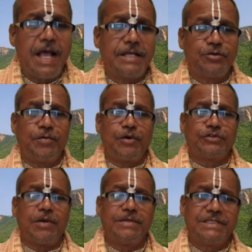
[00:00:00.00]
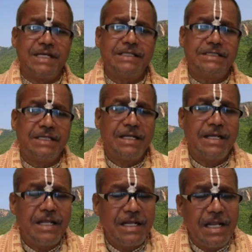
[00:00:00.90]
As Rupa Goswami says,
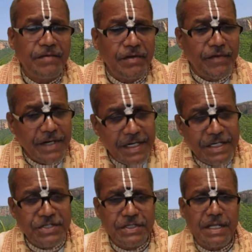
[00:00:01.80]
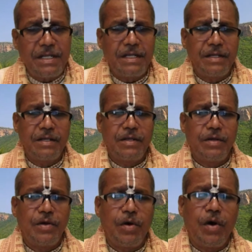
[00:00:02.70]
never forget Krishna,
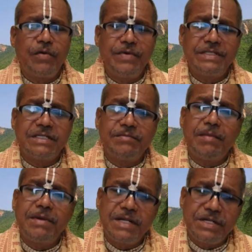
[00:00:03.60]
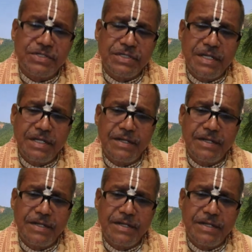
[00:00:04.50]
always remember Krishna.